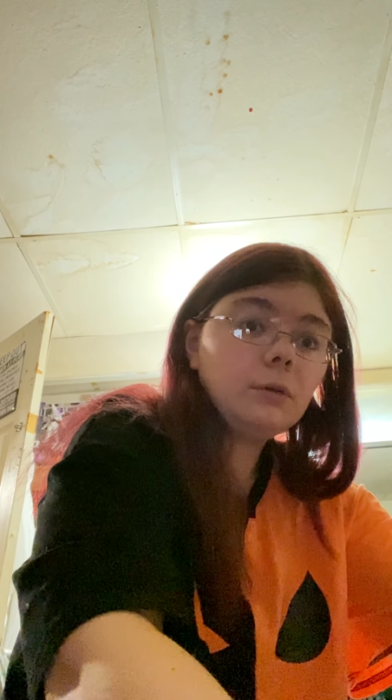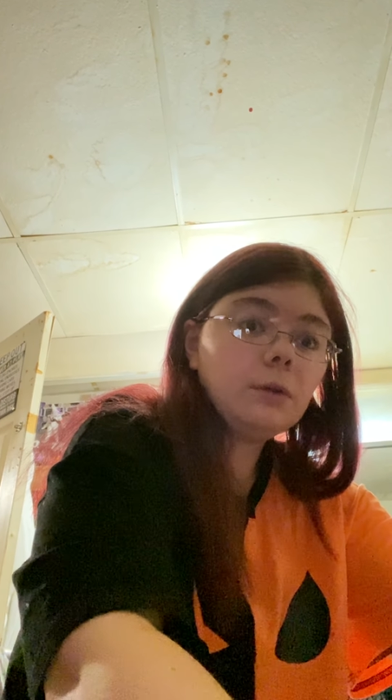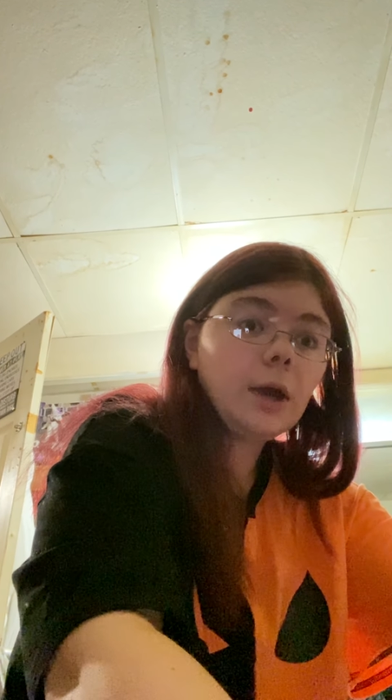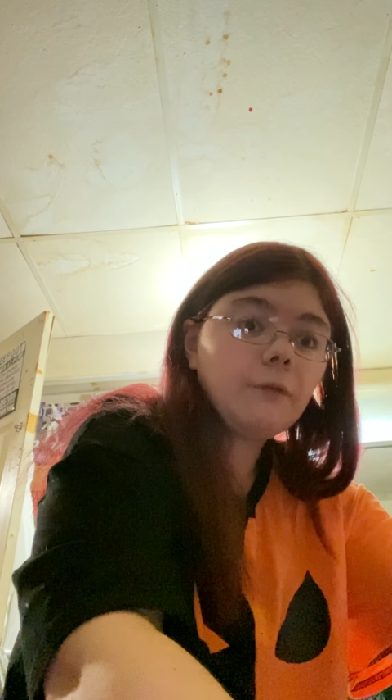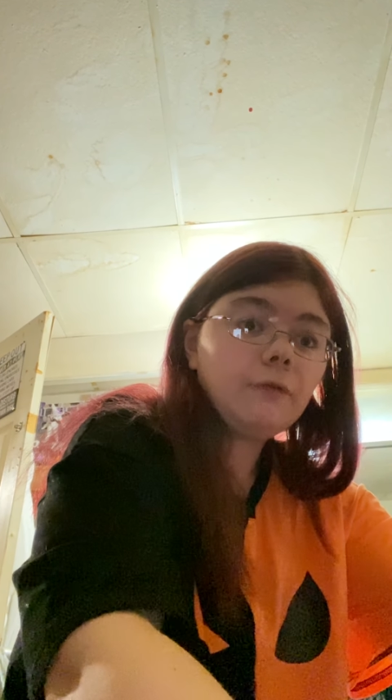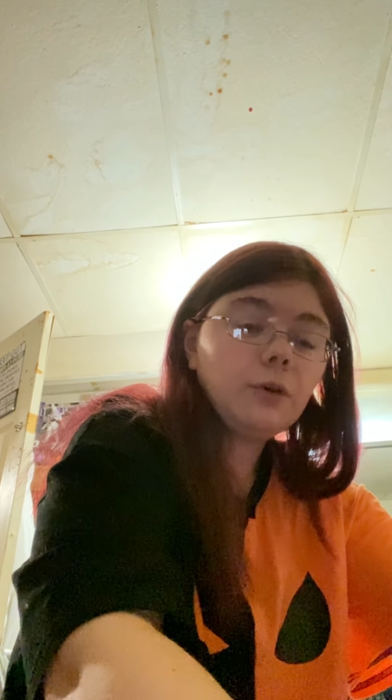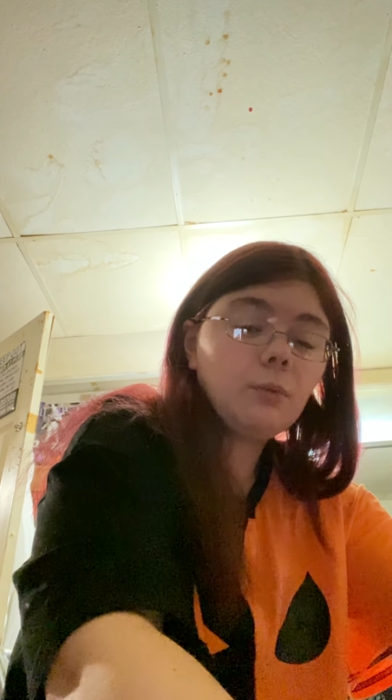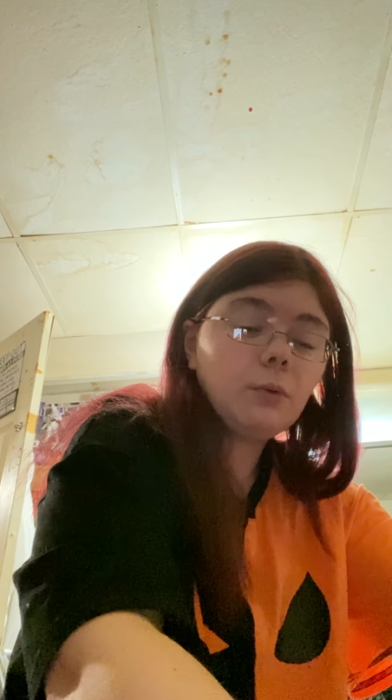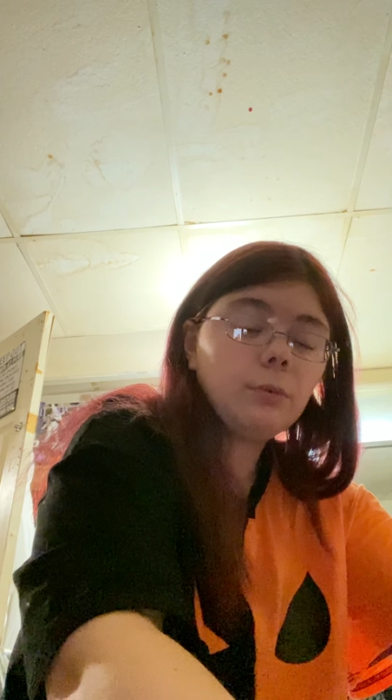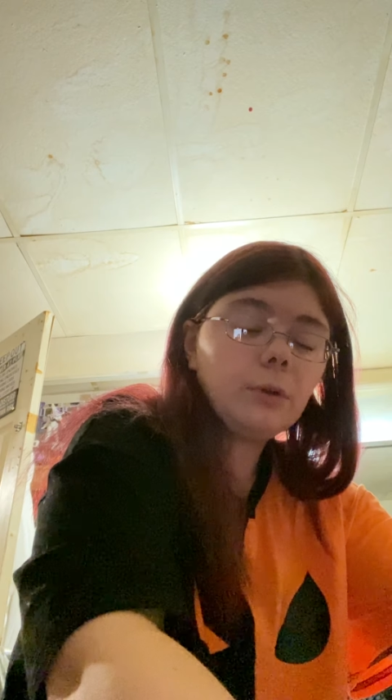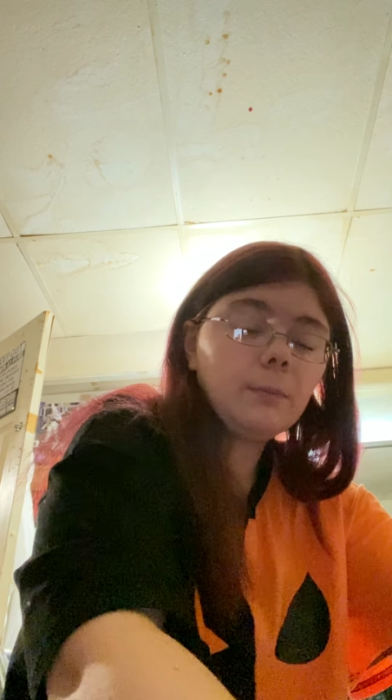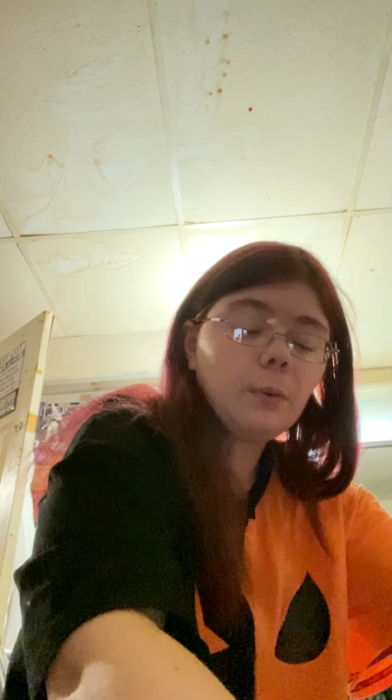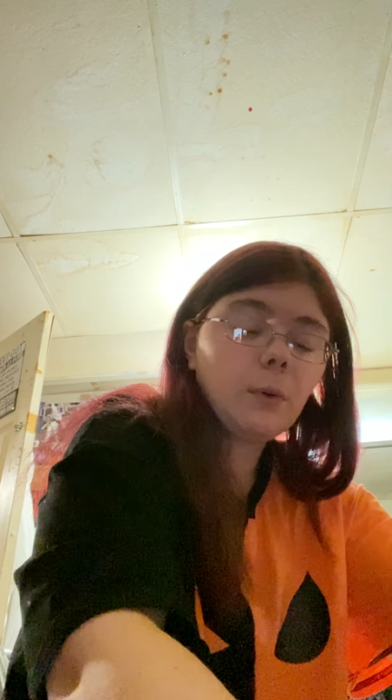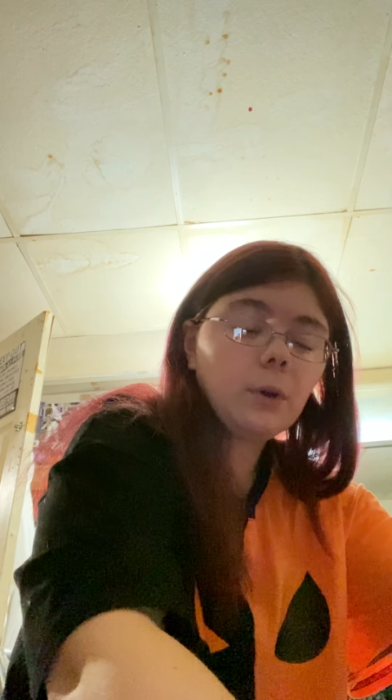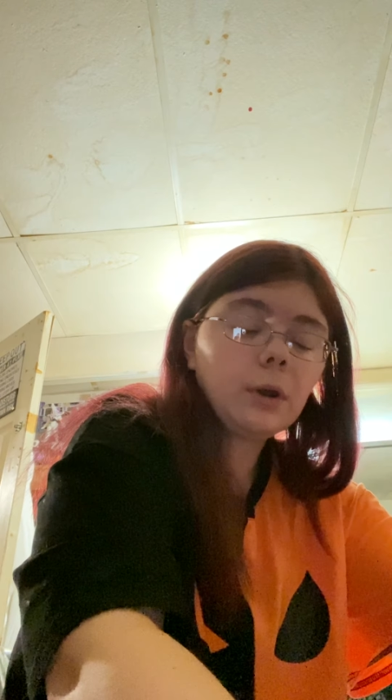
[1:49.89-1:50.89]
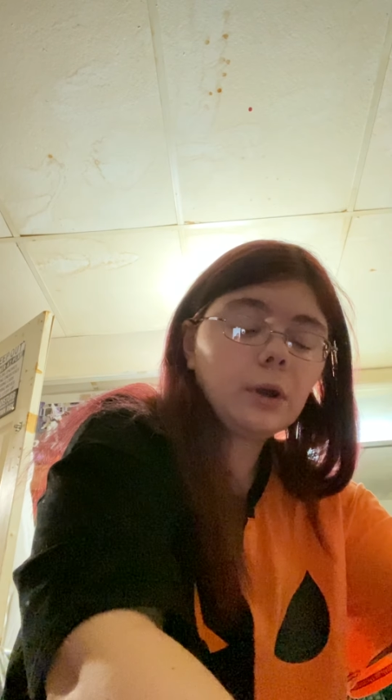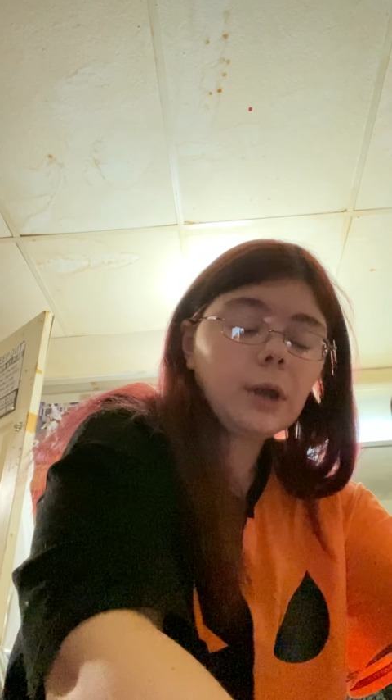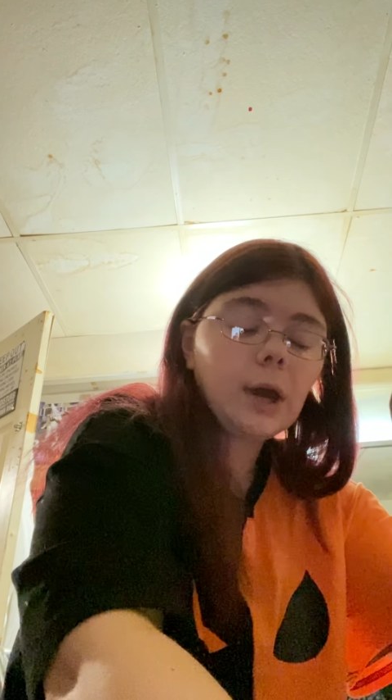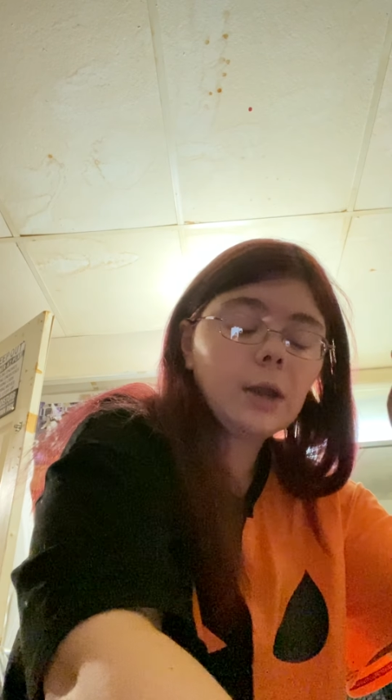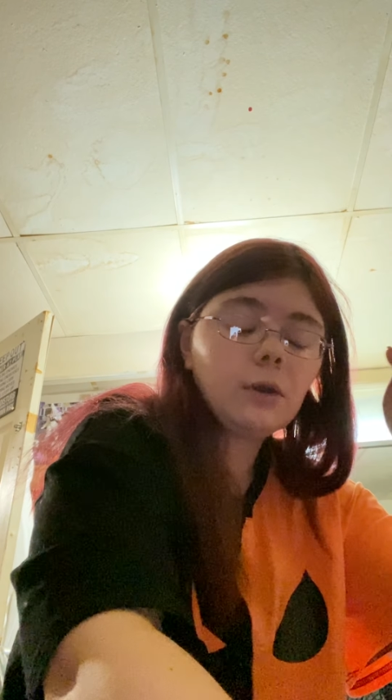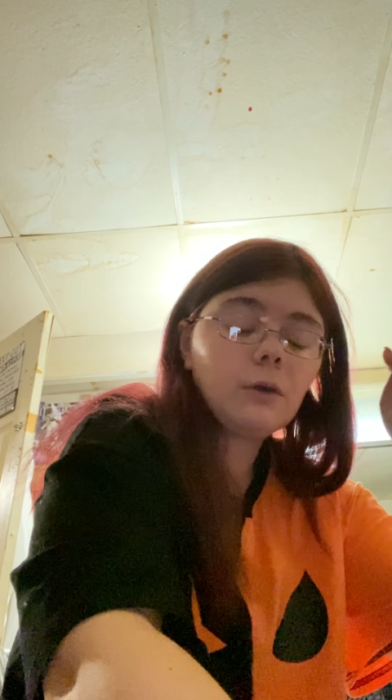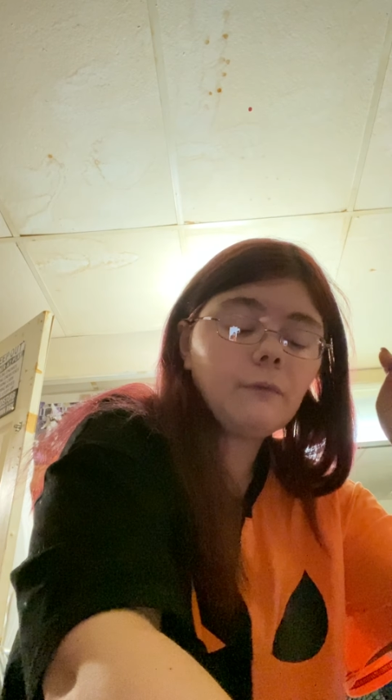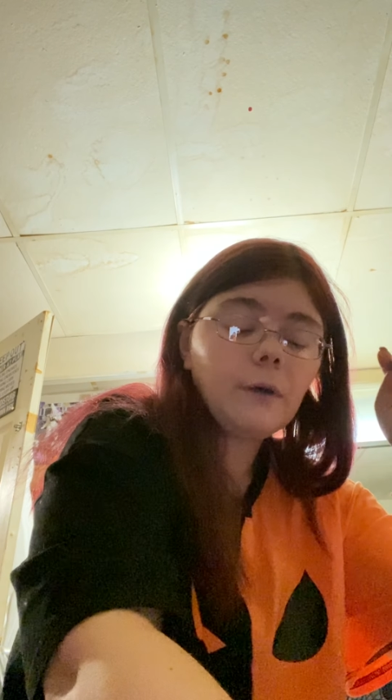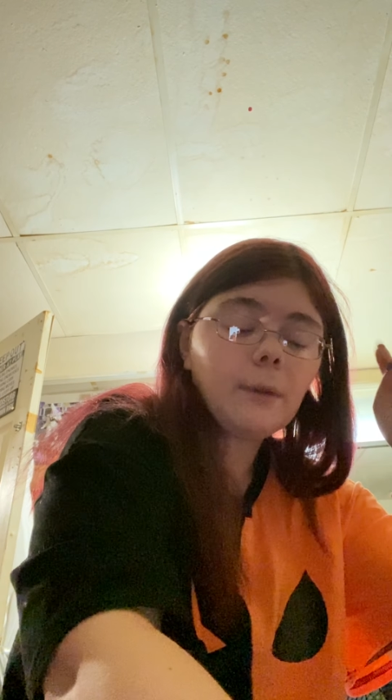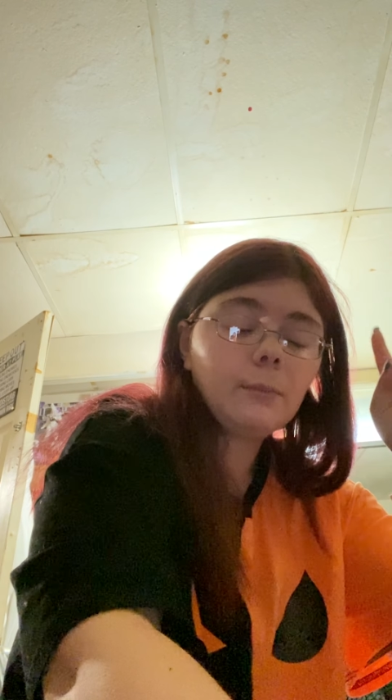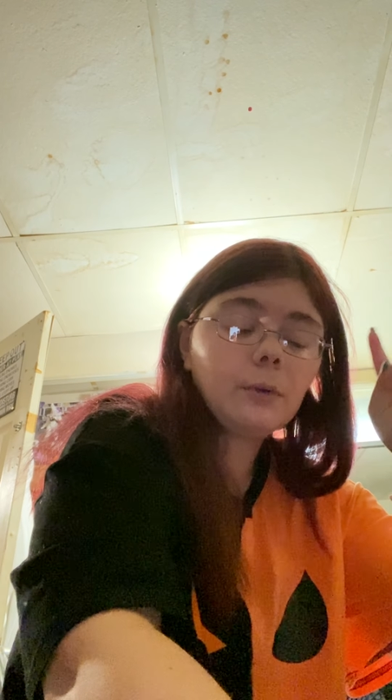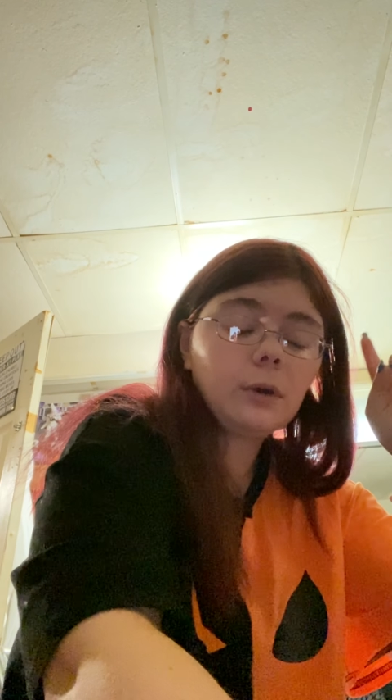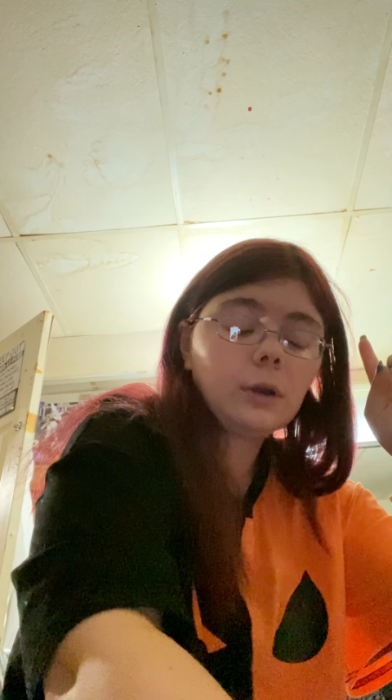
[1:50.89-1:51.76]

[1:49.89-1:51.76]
nephew will be born on November 11th.